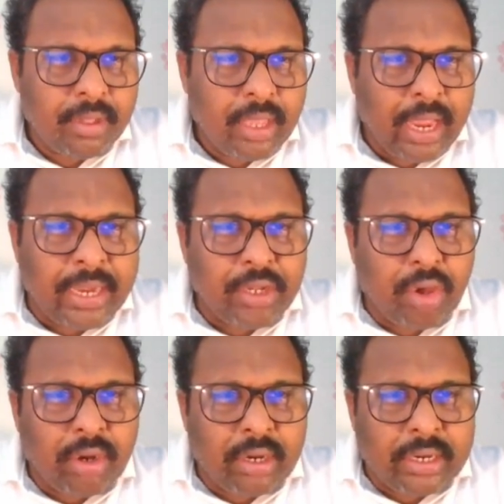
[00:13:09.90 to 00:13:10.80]
and
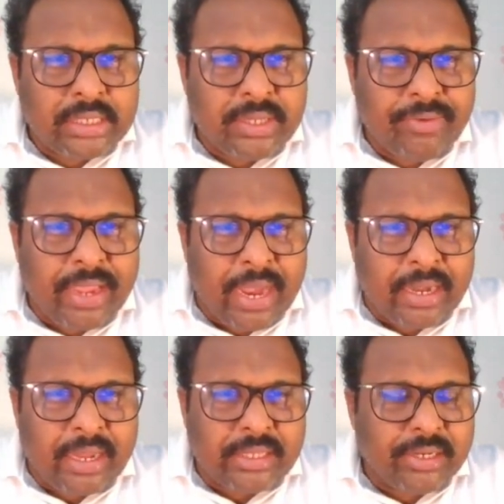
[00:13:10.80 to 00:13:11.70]
your receiving
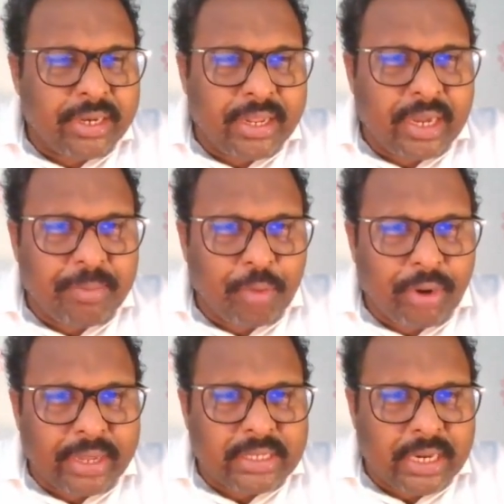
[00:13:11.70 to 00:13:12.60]
antenna is linearly
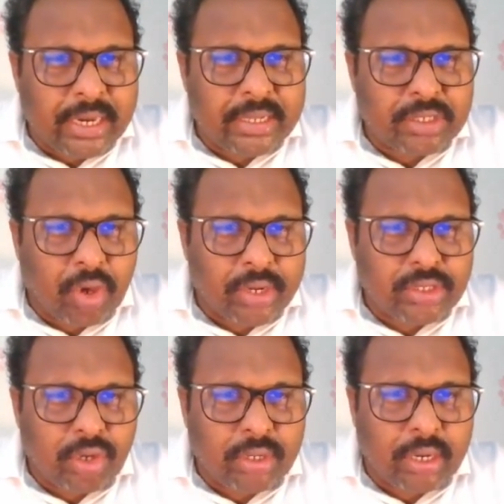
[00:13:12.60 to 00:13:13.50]
polarized and it is
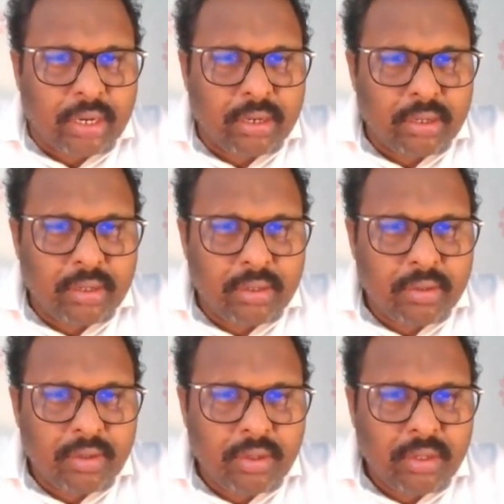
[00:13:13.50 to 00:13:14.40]
horizontal,
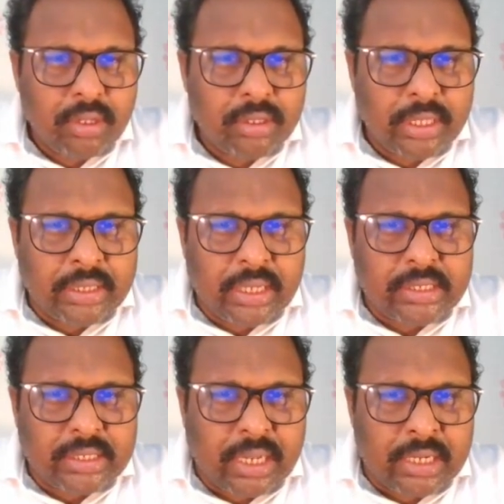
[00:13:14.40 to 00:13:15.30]
then there is
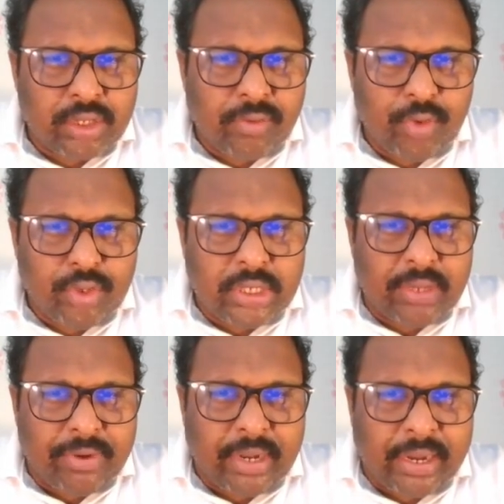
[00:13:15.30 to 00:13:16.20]
a chance of losing
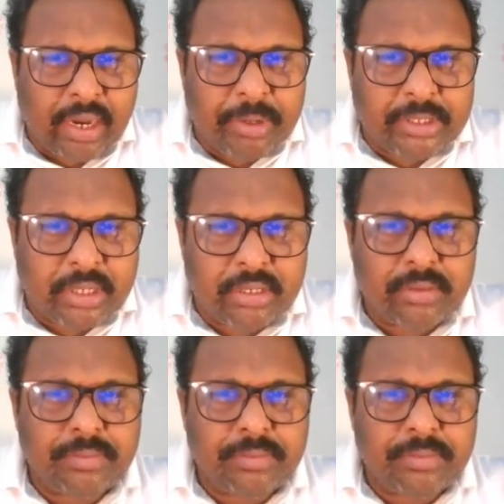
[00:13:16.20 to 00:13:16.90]
even 100%.